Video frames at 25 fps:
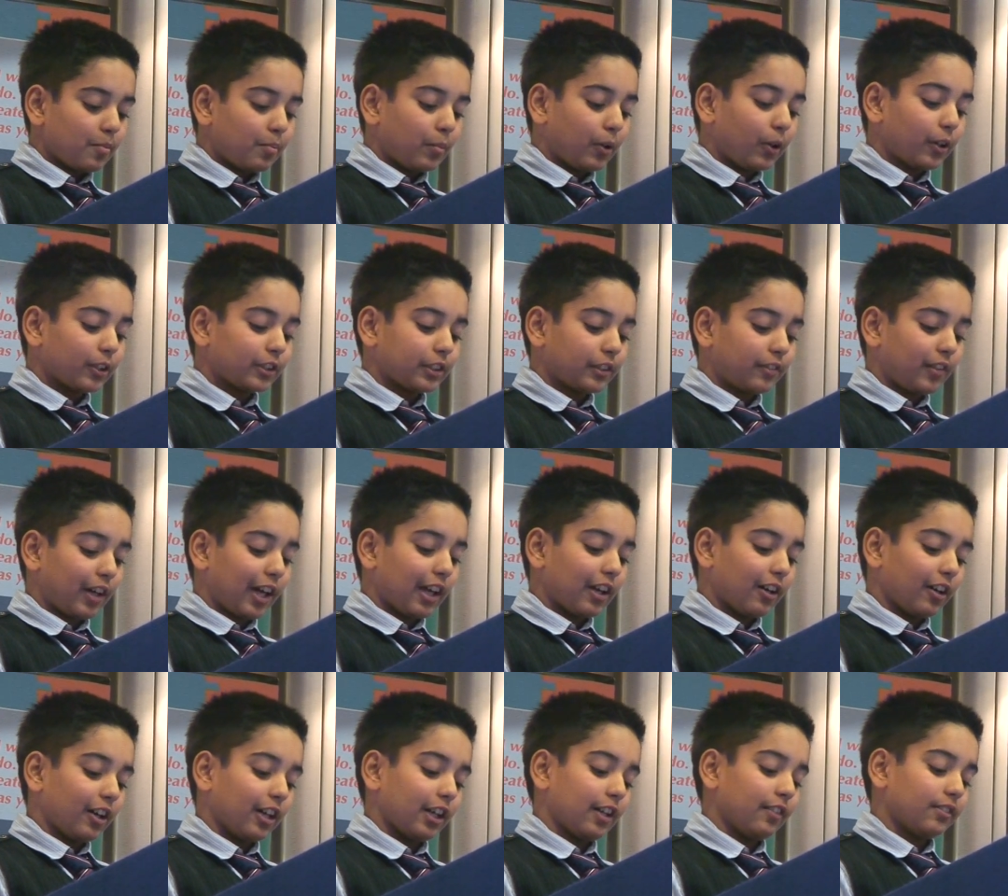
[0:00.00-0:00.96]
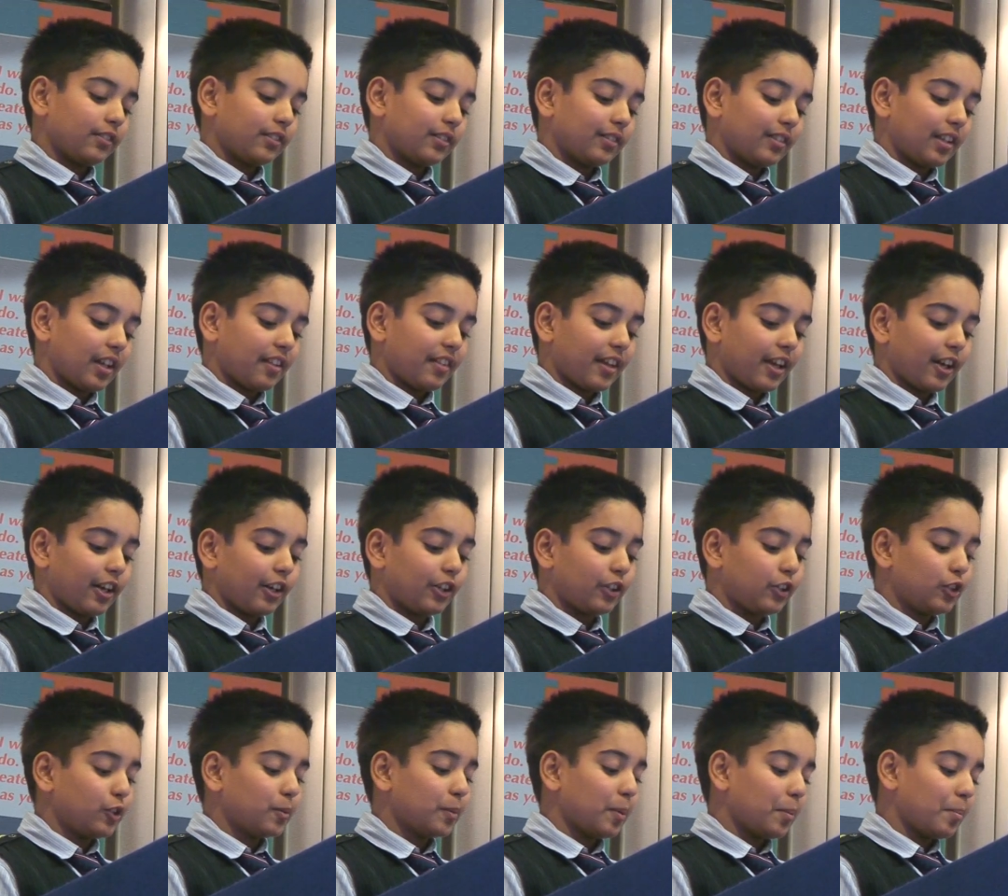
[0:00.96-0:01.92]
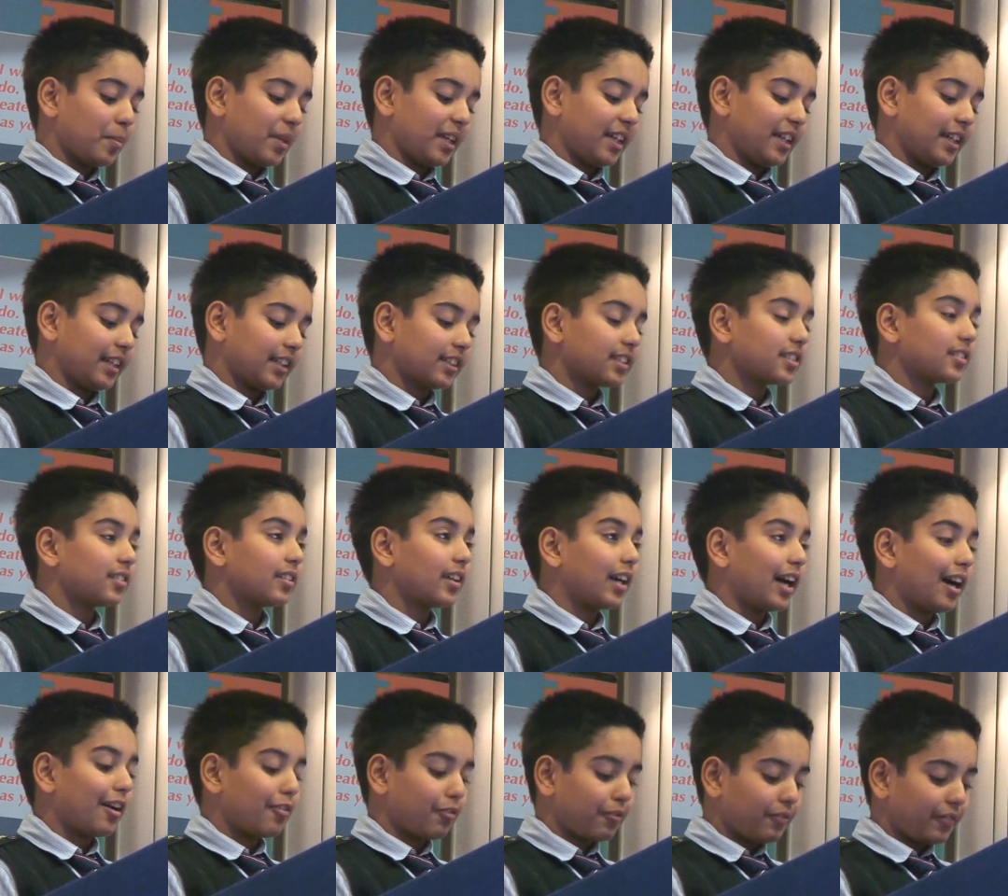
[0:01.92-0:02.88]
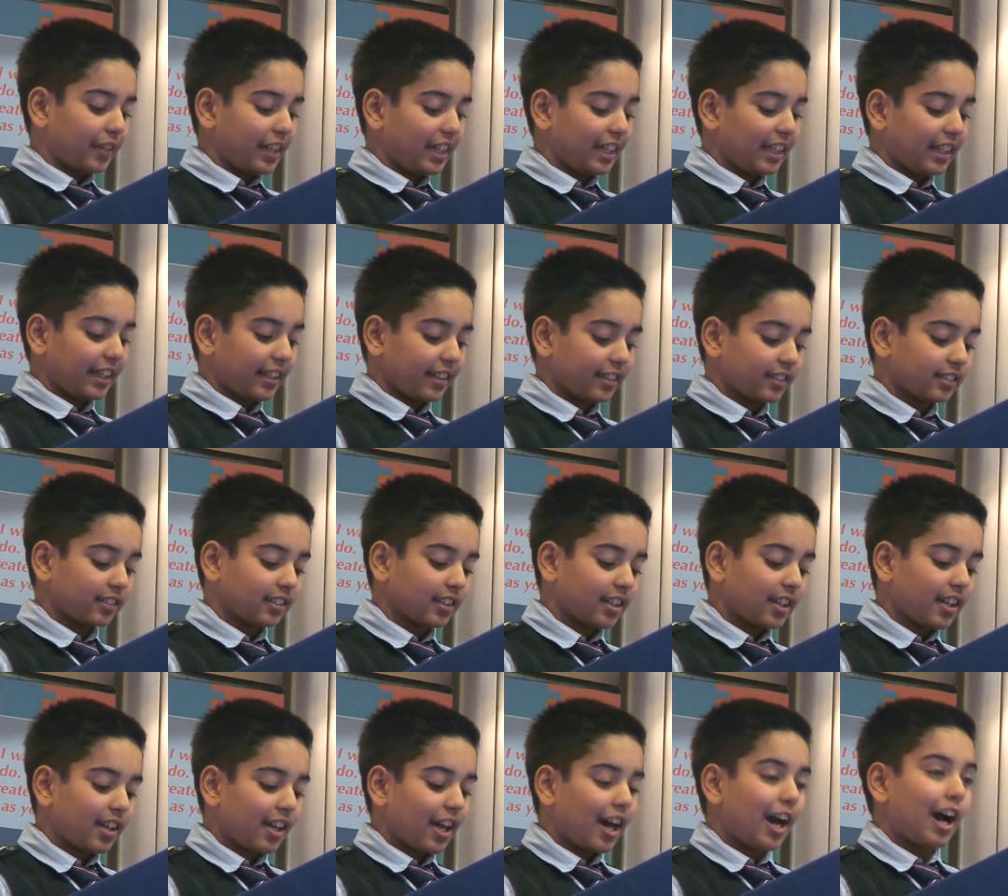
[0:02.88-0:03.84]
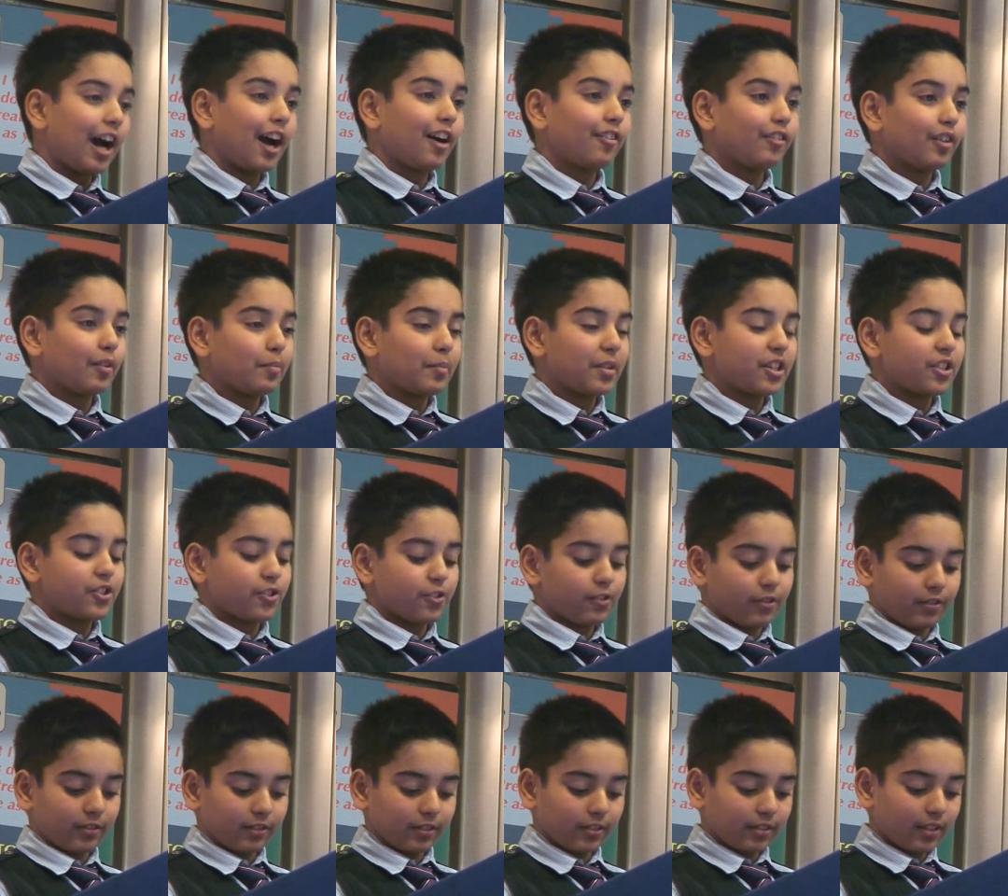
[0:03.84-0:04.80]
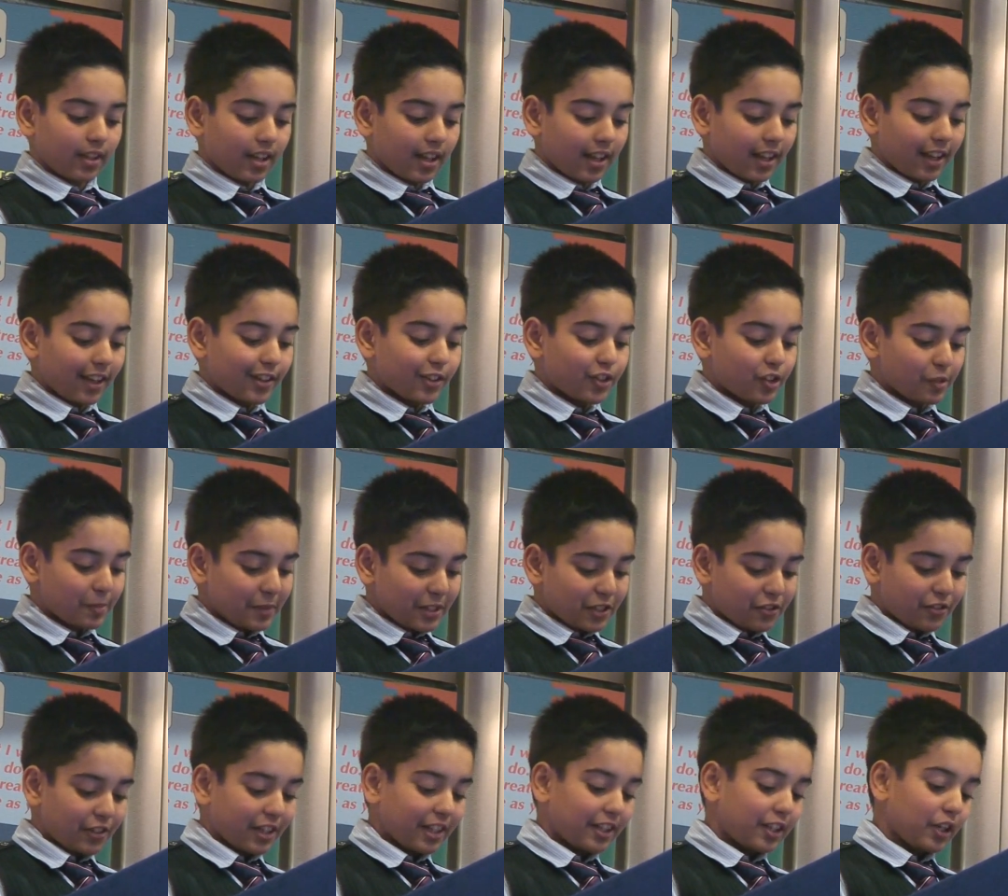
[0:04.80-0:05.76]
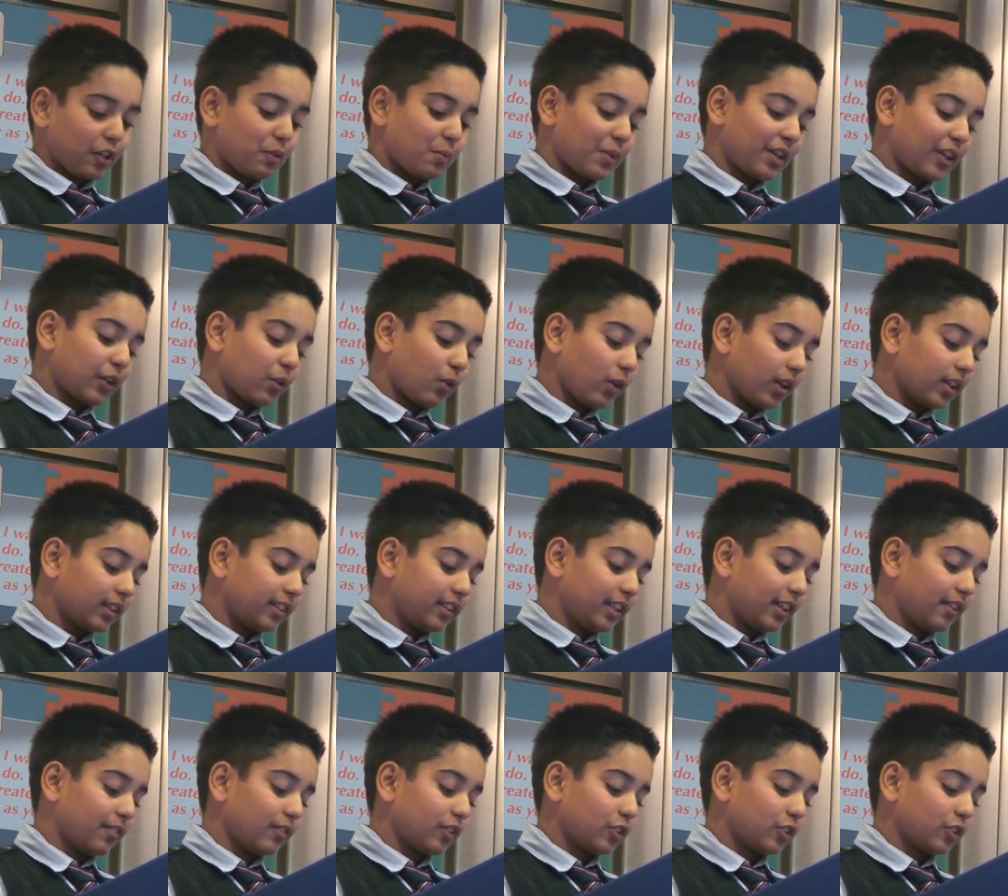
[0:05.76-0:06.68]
part of our lives, that they are human beings, have feelings, have ambition, and should be treated with equality